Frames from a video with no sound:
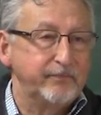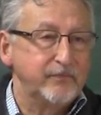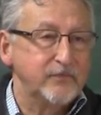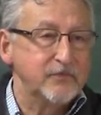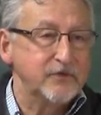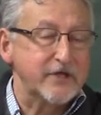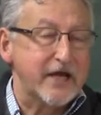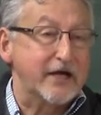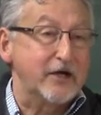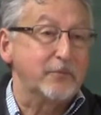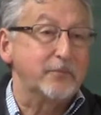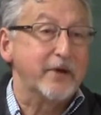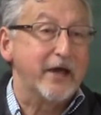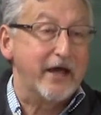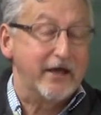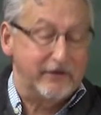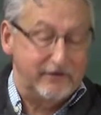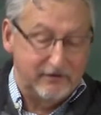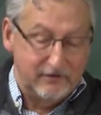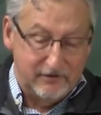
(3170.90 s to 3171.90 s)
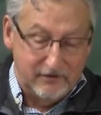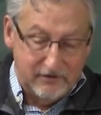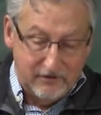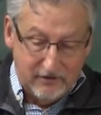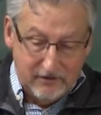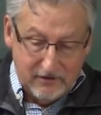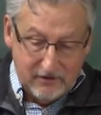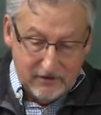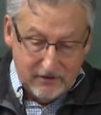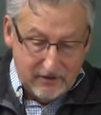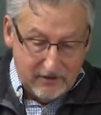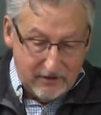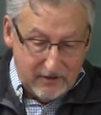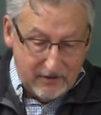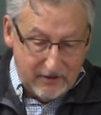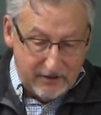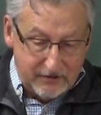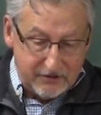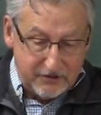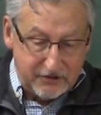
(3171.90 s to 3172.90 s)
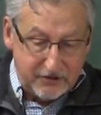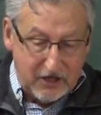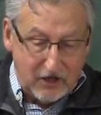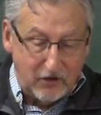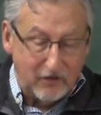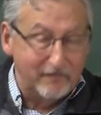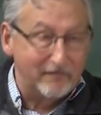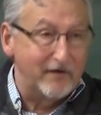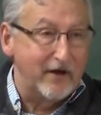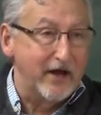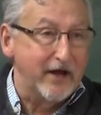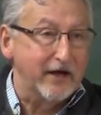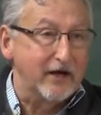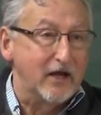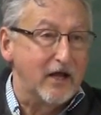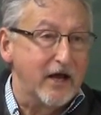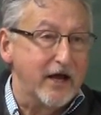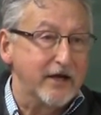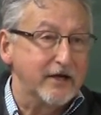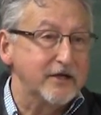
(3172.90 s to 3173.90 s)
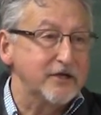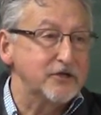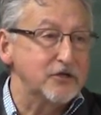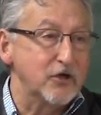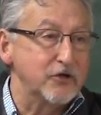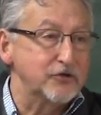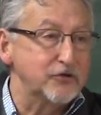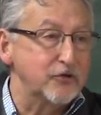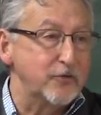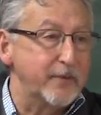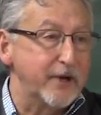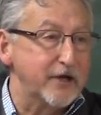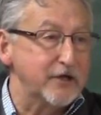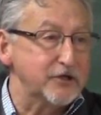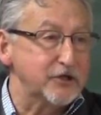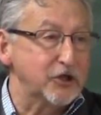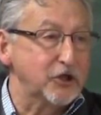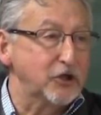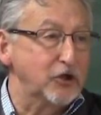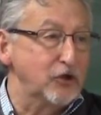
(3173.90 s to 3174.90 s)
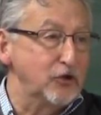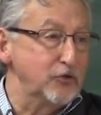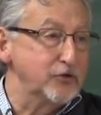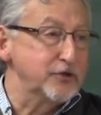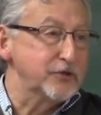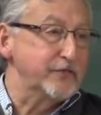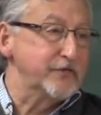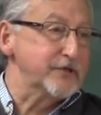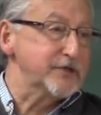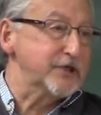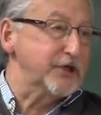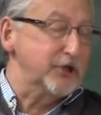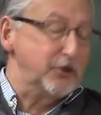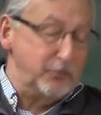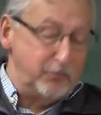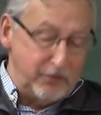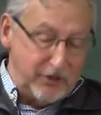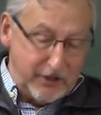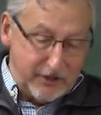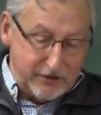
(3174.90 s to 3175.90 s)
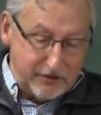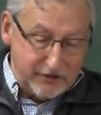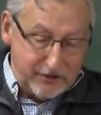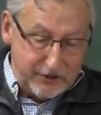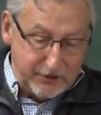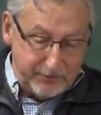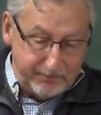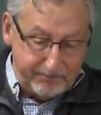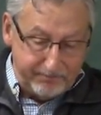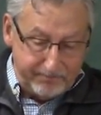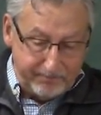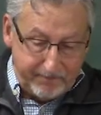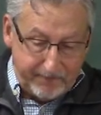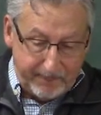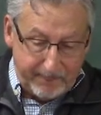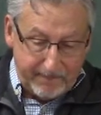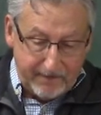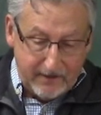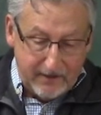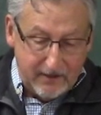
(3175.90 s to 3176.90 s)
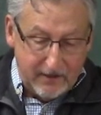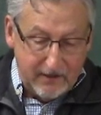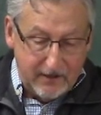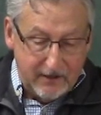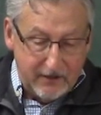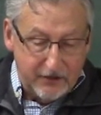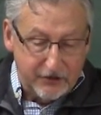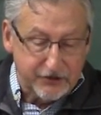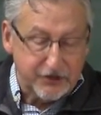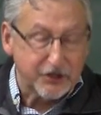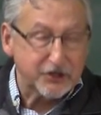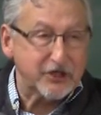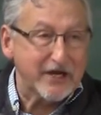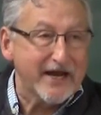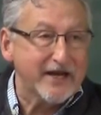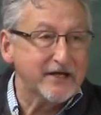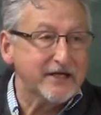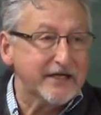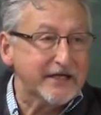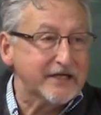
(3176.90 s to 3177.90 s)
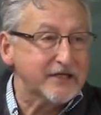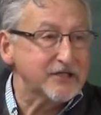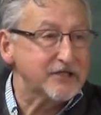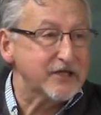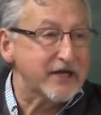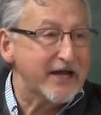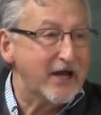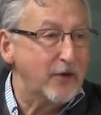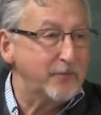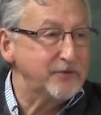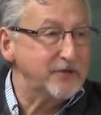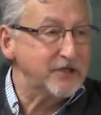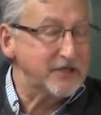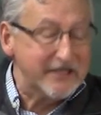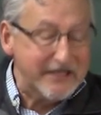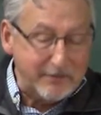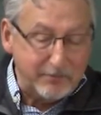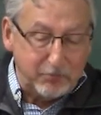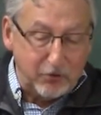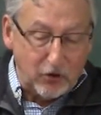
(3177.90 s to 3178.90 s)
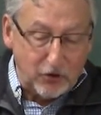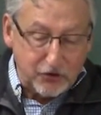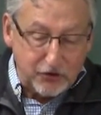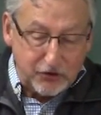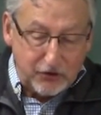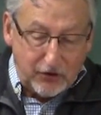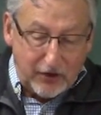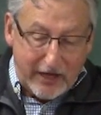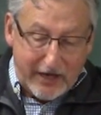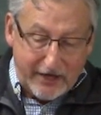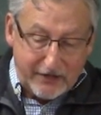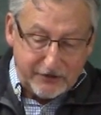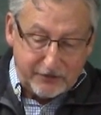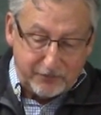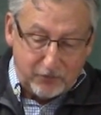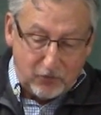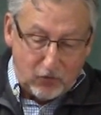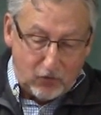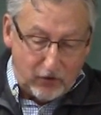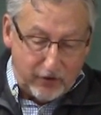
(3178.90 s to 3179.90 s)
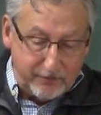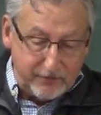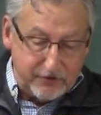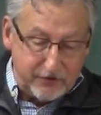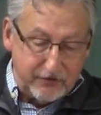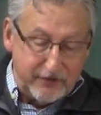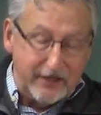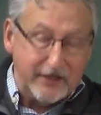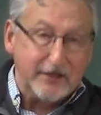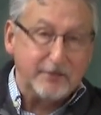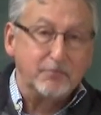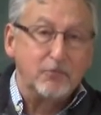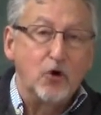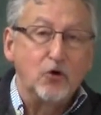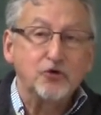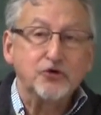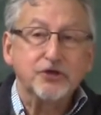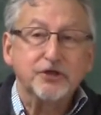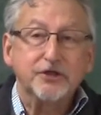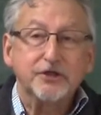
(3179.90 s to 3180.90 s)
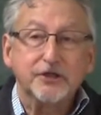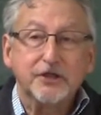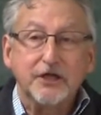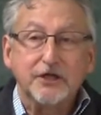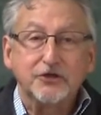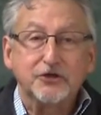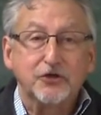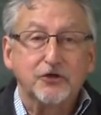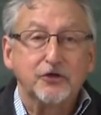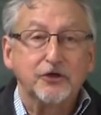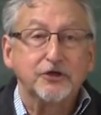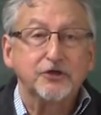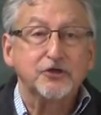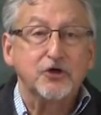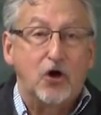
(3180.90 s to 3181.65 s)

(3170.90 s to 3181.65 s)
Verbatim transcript: psychopath. It's a terrifying line, and it's also about as conclusive as it can be, isn't it? Such endings help to depersonalize a poem so that emotion can turn into